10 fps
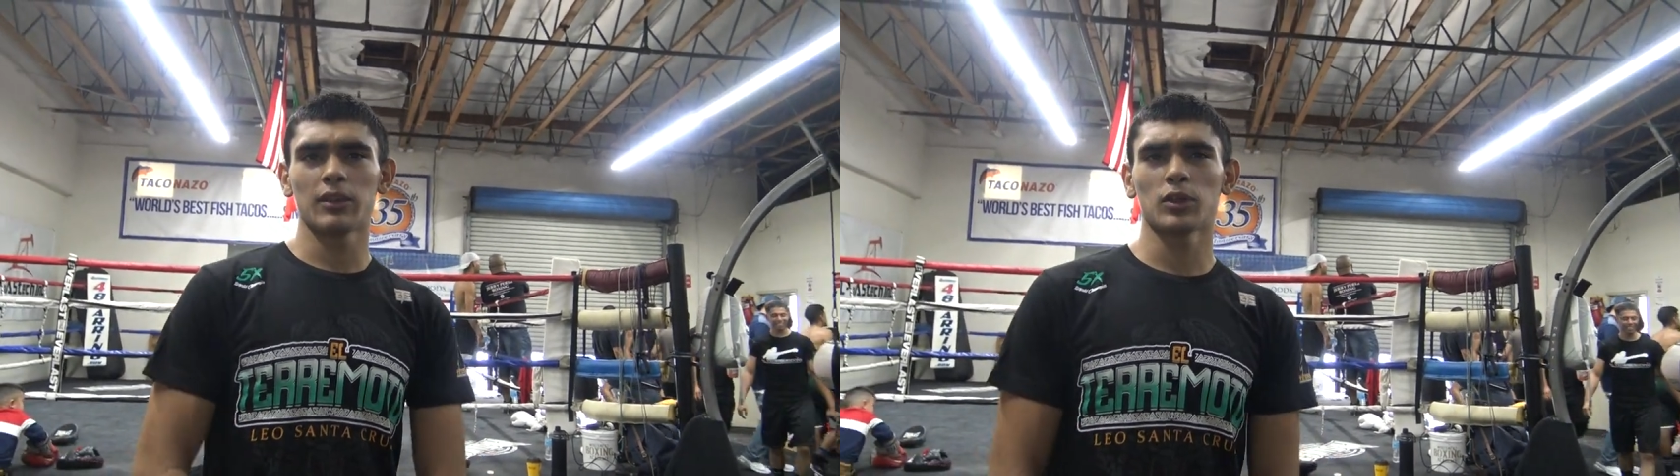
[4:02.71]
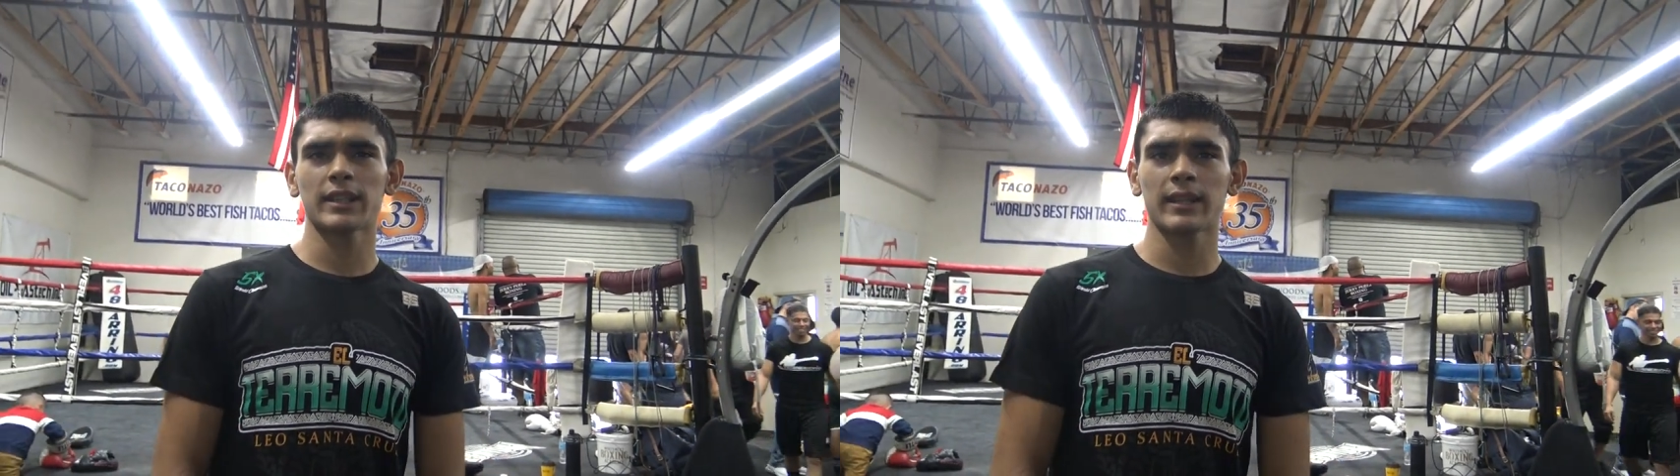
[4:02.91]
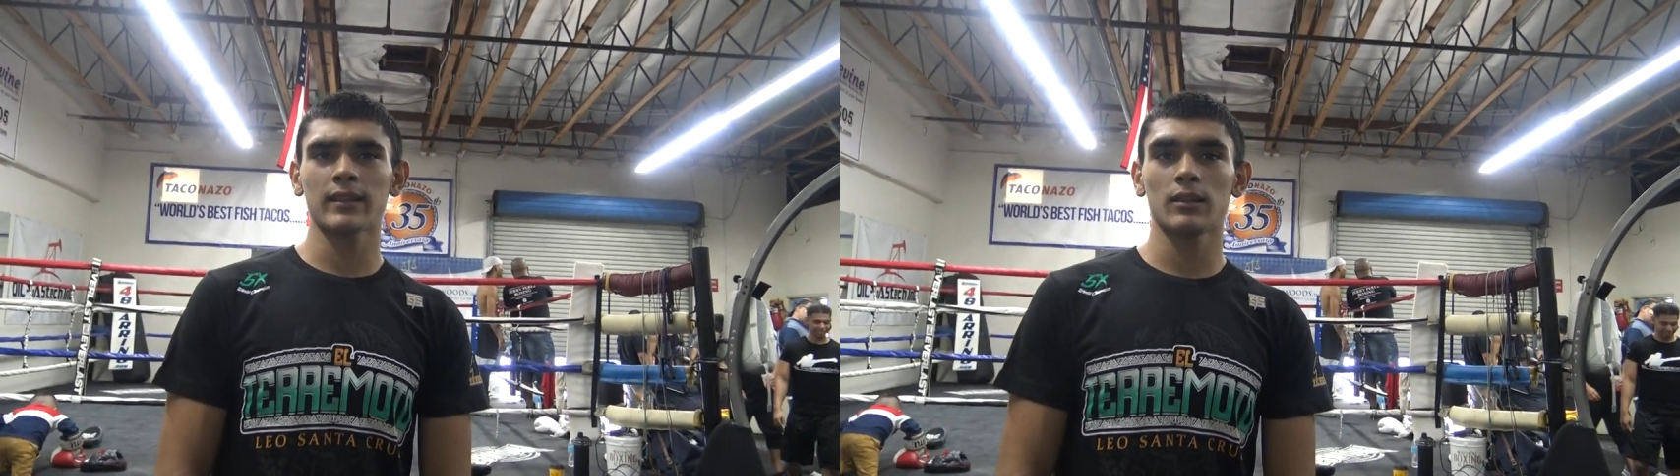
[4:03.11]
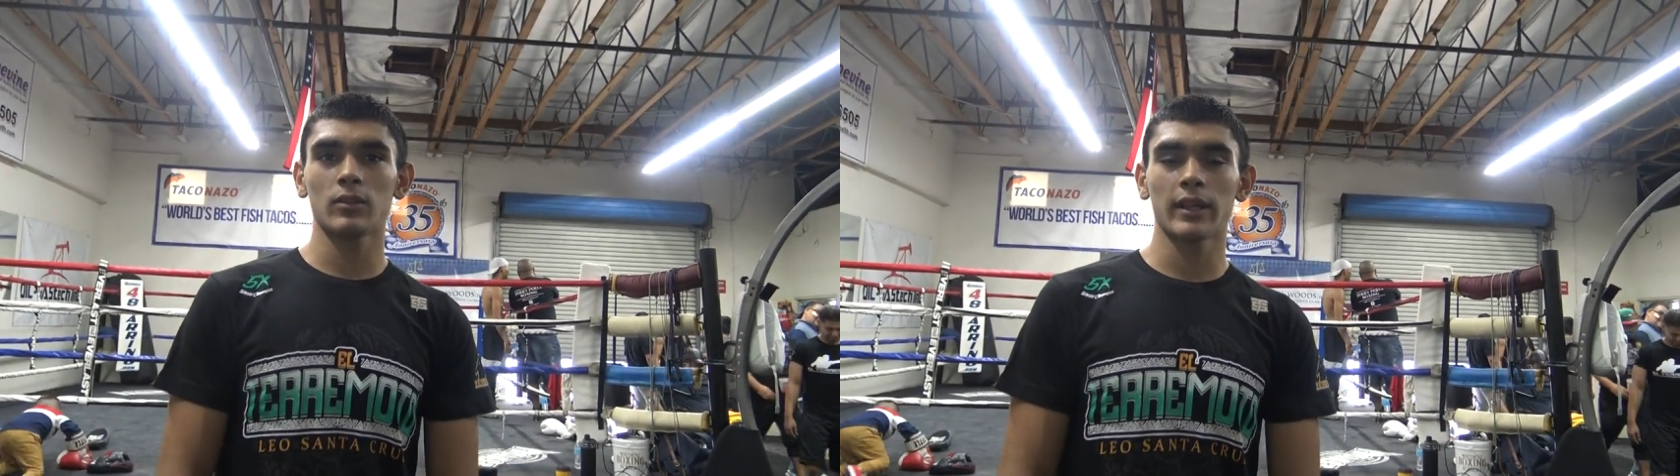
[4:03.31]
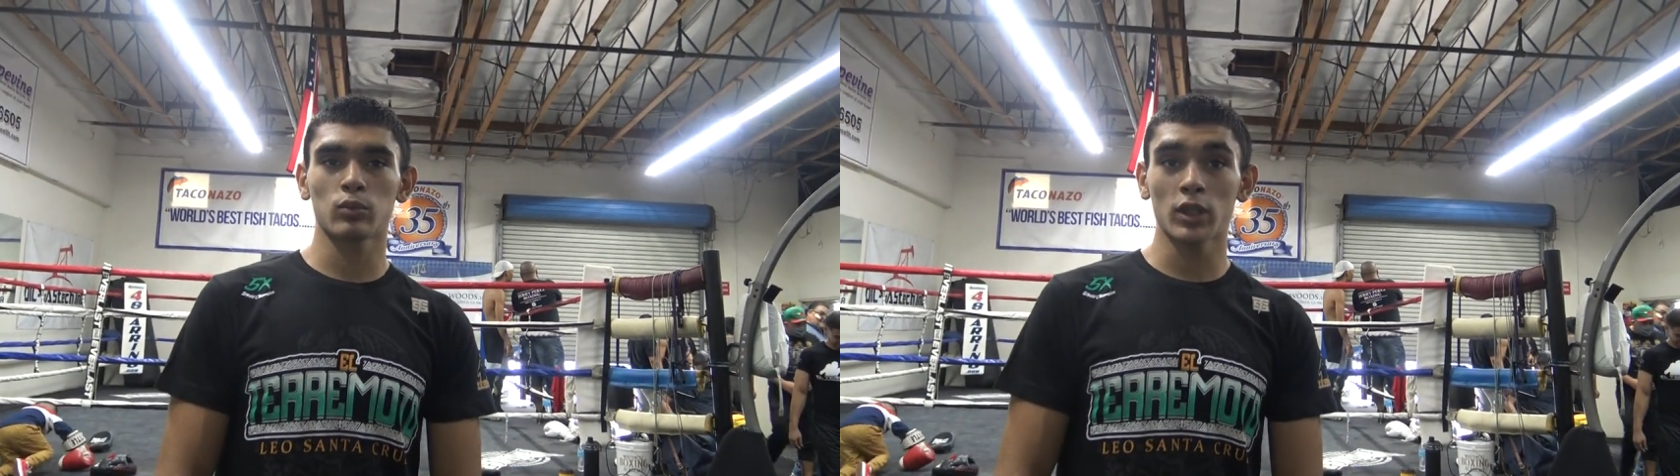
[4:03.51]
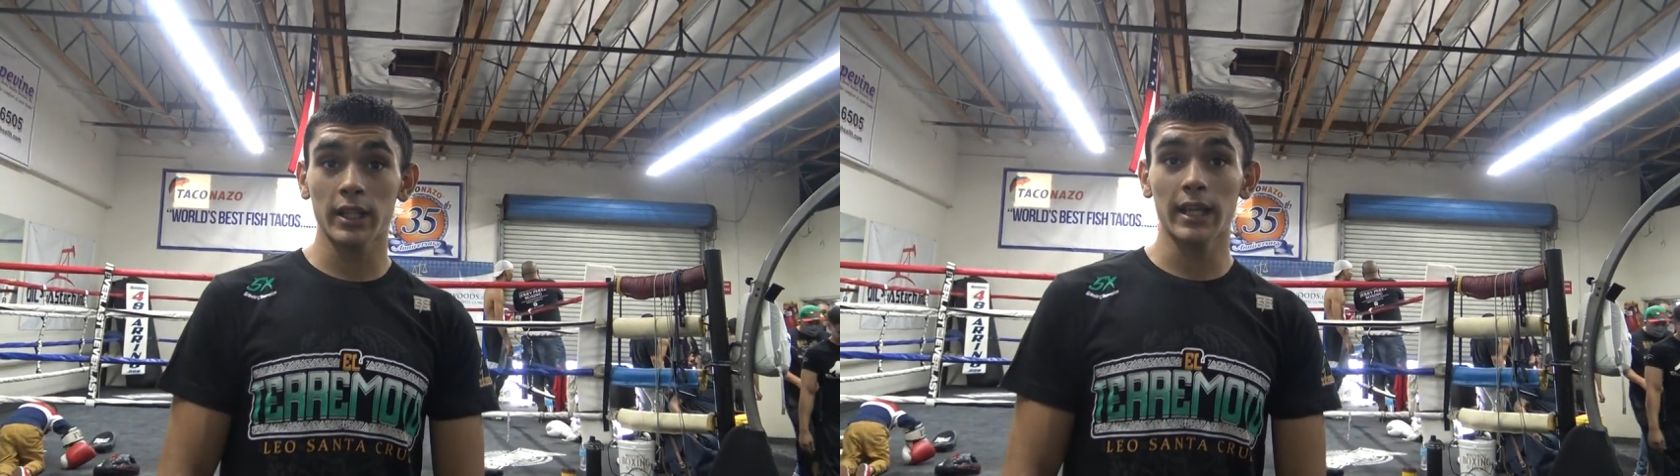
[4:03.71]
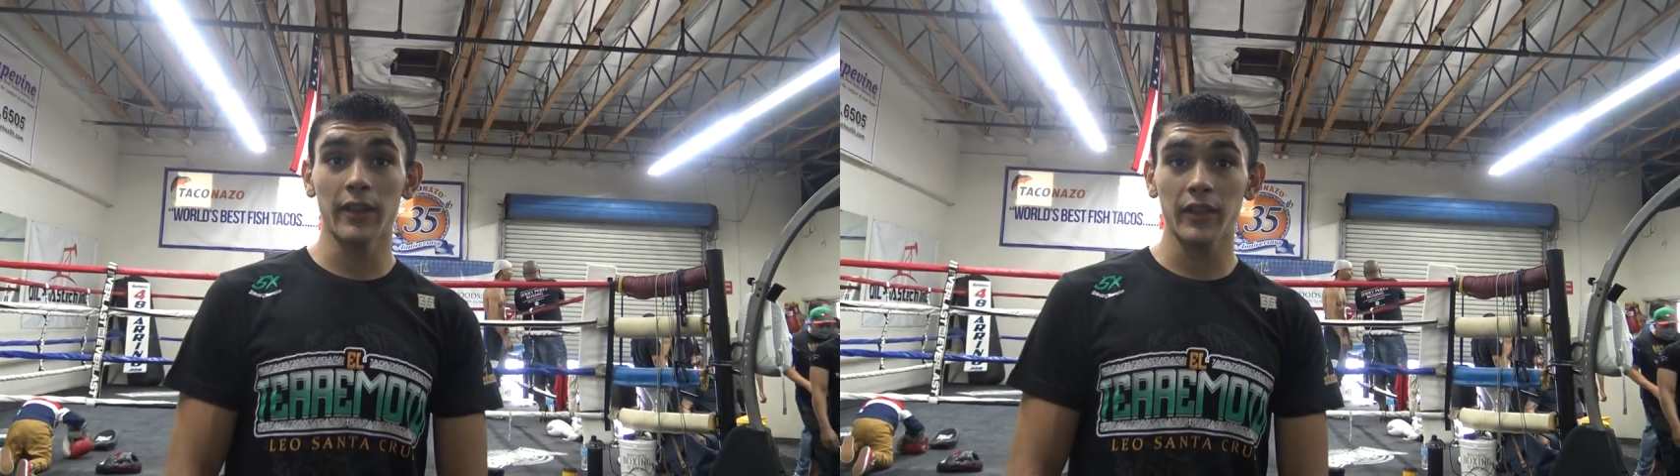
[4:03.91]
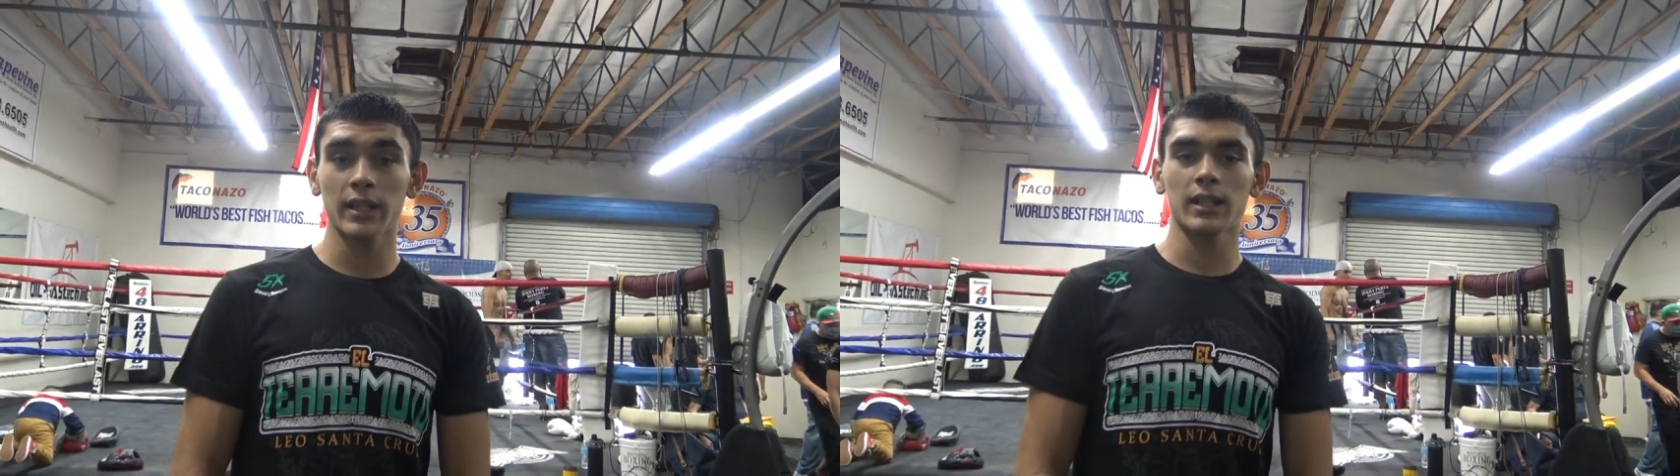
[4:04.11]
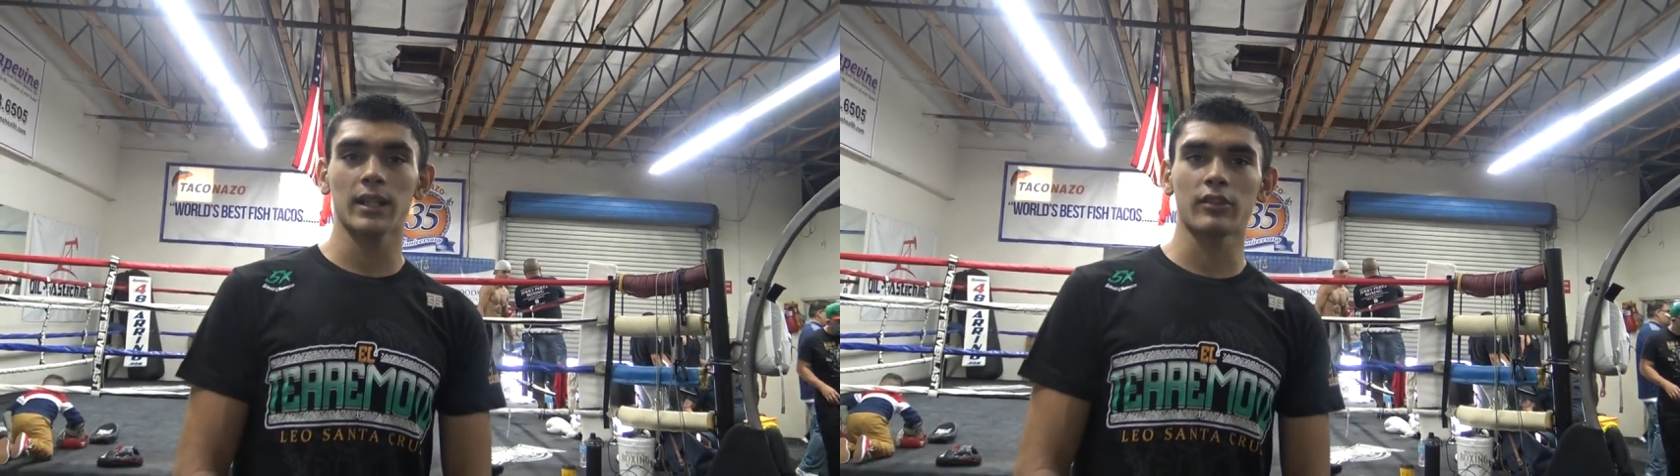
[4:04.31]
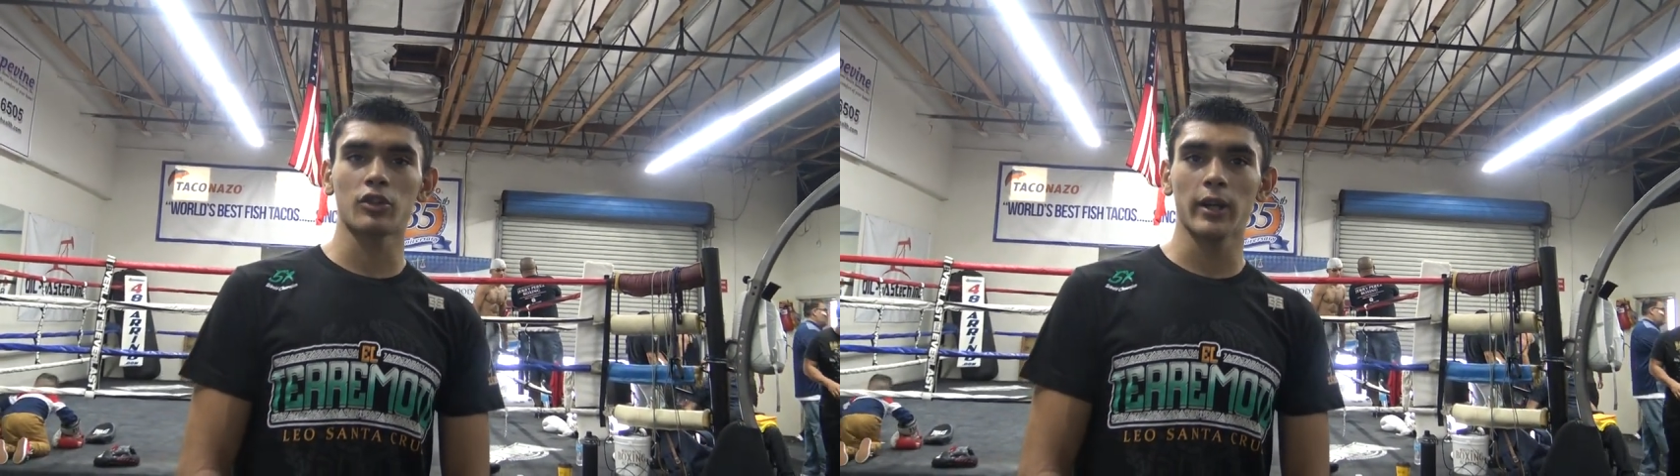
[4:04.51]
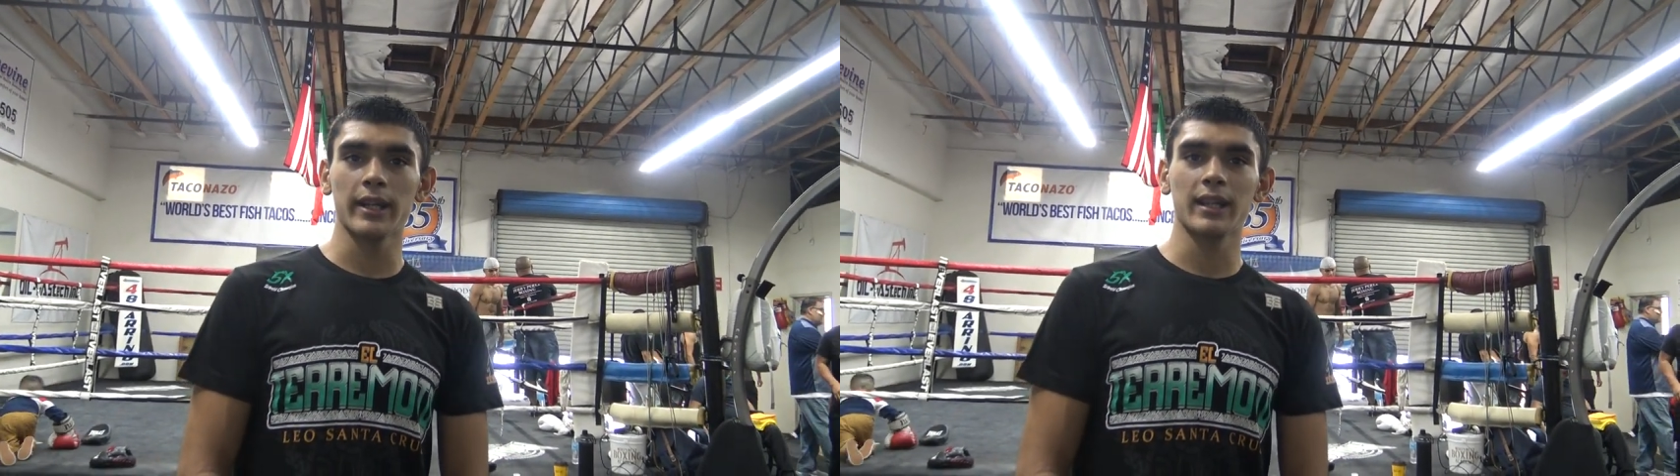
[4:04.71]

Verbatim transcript: his work his work ethic is great.